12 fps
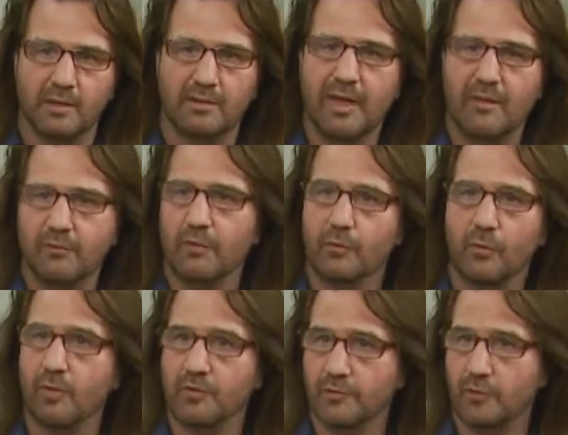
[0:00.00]
and there
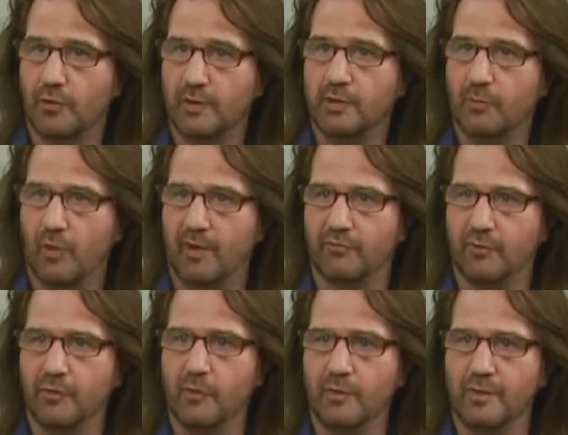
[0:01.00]
was a turning point for
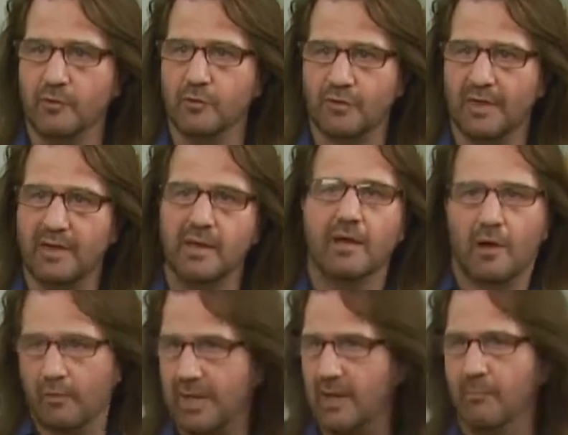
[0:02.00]
you when you said,
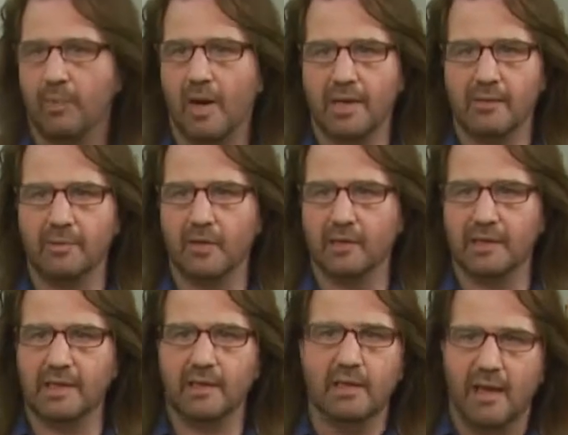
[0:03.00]
okay, I'm
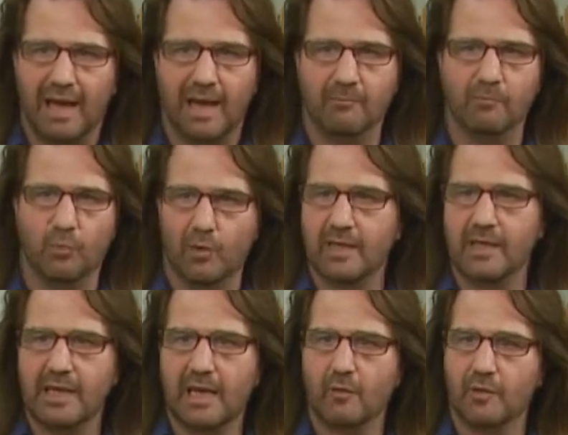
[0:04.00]
bodybuilding, I'm
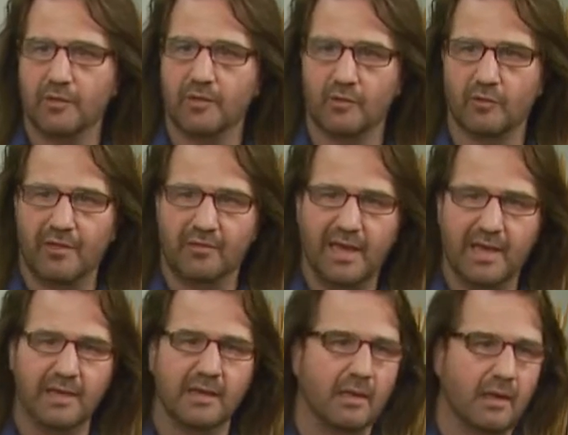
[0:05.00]
working out and things like that.